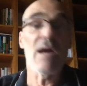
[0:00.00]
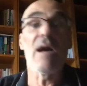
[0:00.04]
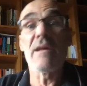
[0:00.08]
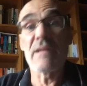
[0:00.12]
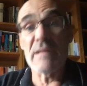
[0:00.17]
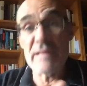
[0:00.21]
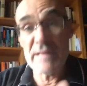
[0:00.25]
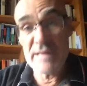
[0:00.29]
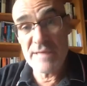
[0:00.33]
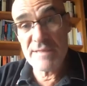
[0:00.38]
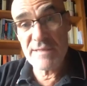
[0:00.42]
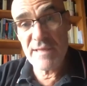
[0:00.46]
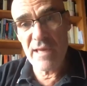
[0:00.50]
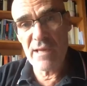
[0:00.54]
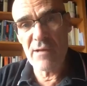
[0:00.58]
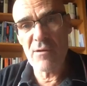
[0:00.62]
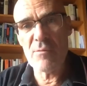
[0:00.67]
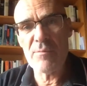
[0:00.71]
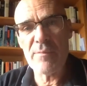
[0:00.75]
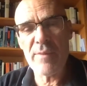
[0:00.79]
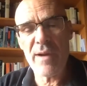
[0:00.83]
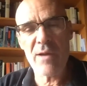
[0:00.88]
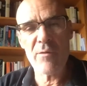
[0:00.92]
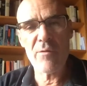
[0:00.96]
At least I
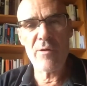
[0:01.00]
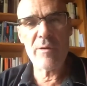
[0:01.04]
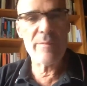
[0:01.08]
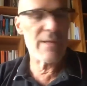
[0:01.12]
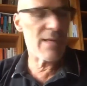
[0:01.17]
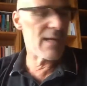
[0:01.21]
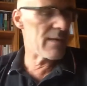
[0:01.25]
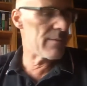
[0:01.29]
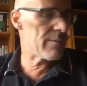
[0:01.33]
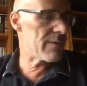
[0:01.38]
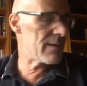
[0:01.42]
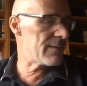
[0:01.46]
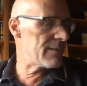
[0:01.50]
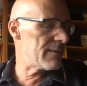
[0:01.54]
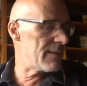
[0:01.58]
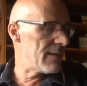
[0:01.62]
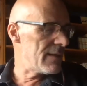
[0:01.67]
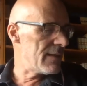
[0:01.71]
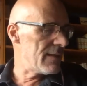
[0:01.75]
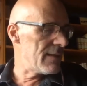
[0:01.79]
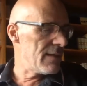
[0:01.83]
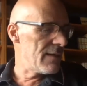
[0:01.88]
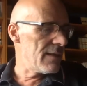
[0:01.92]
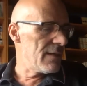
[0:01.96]
hope I will be able
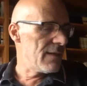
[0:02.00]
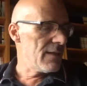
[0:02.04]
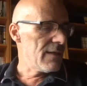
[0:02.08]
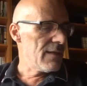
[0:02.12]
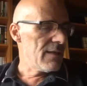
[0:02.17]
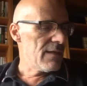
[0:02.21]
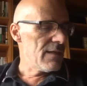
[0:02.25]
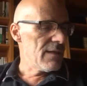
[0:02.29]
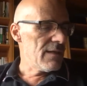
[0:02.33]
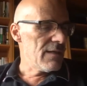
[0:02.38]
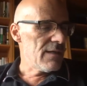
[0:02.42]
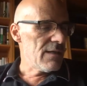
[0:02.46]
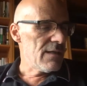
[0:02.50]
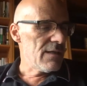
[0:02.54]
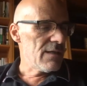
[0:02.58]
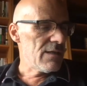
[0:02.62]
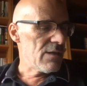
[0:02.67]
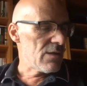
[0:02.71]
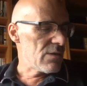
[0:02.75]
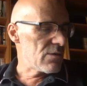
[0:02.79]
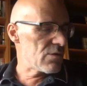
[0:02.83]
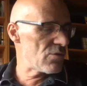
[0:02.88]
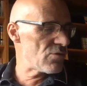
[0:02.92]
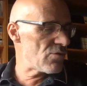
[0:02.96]

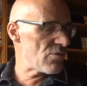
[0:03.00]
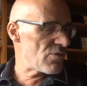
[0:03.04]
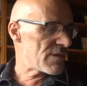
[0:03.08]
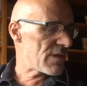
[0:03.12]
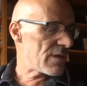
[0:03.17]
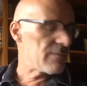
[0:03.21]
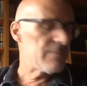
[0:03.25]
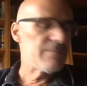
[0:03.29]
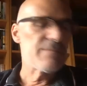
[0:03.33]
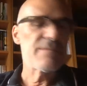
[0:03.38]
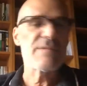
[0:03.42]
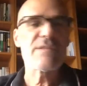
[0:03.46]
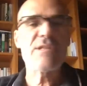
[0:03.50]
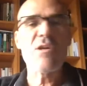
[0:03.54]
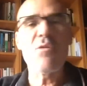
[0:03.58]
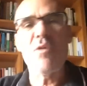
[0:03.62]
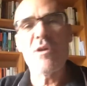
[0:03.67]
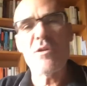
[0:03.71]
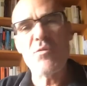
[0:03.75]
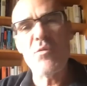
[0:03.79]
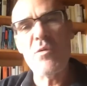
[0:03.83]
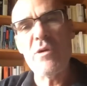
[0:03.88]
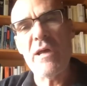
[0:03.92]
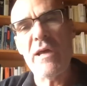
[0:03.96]
to do so. So
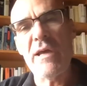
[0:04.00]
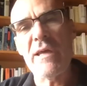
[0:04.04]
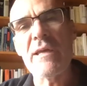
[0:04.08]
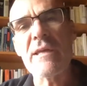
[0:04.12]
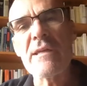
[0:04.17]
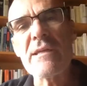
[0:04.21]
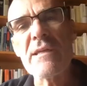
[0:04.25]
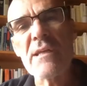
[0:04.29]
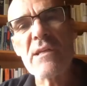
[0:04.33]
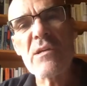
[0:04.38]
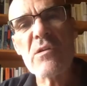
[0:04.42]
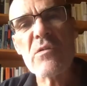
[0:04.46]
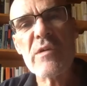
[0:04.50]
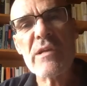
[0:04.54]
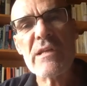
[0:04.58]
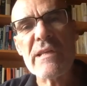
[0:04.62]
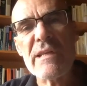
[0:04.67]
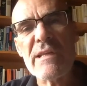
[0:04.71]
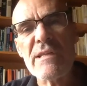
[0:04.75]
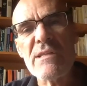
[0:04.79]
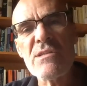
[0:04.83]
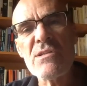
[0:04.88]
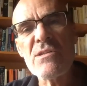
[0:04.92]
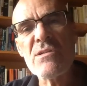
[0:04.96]
what will I
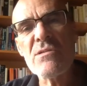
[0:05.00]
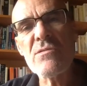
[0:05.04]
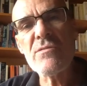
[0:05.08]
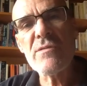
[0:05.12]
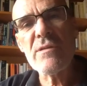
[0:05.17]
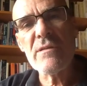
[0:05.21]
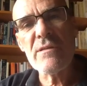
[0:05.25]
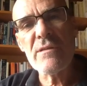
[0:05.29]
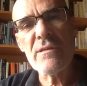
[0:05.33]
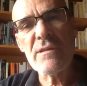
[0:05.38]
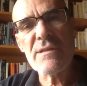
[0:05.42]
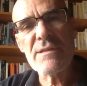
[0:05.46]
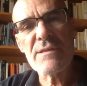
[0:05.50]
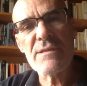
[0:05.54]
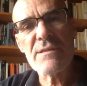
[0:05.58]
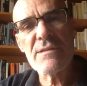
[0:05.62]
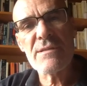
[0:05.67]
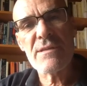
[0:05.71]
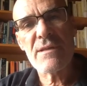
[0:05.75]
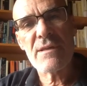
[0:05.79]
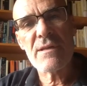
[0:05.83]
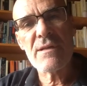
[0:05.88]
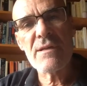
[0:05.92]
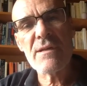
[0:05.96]
concretely do in
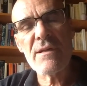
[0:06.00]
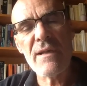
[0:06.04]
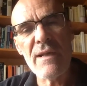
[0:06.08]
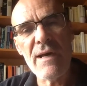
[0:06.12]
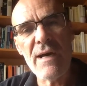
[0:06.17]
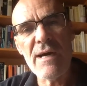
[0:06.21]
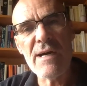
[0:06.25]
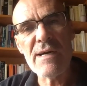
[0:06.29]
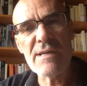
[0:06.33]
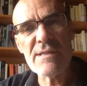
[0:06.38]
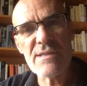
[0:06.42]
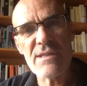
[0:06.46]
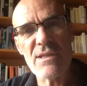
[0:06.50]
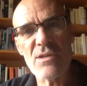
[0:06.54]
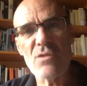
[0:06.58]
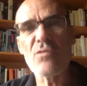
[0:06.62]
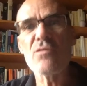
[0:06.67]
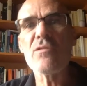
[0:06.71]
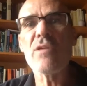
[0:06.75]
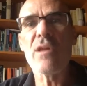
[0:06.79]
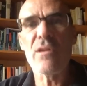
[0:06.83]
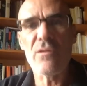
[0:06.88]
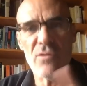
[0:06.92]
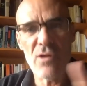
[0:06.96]
this class in
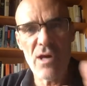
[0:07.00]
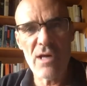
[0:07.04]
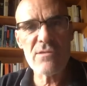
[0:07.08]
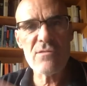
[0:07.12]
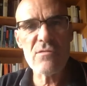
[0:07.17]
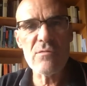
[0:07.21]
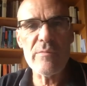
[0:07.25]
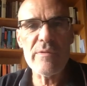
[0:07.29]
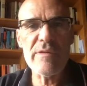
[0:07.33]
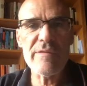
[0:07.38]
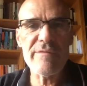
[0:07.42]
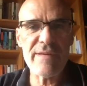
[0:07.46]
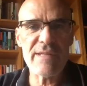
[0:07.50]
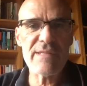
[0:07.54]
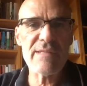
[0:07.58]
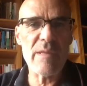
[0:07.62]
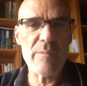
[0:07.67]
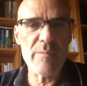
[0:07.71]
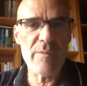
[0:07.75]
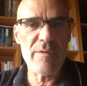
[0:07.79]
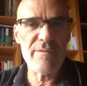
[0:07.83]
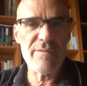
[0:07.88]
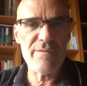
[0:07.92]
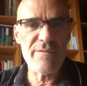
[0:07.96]
order not to be a
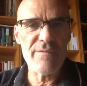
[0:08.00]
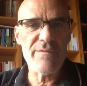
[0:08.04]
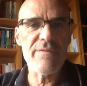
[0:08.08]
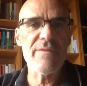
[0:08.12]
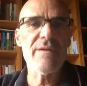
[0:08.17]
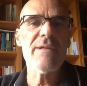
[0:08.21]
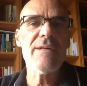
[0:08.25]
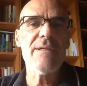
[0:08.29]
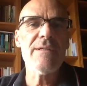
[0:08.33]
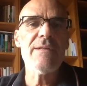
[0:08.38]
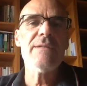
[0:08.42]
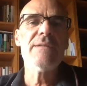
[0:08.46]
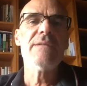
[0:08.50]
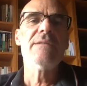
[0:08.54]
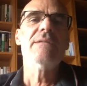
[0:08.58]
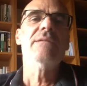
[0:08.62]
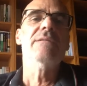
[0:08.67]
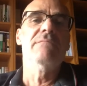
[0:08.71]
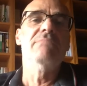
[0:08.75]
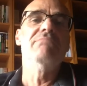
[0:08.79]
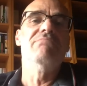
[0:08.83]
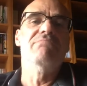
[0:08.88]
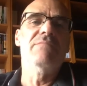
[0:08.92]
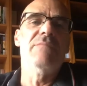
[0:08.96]
victim of
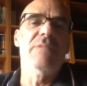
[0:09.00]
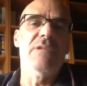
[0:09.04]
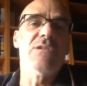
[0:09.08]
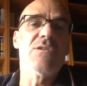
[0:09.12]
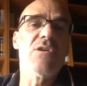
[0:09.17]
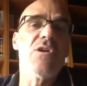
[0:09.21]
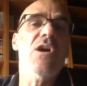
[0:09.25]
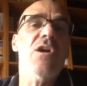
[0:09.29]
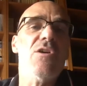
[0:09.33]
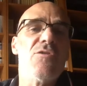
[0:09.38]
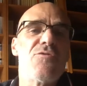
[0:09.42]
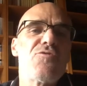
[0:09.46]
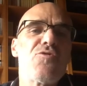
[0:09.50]
a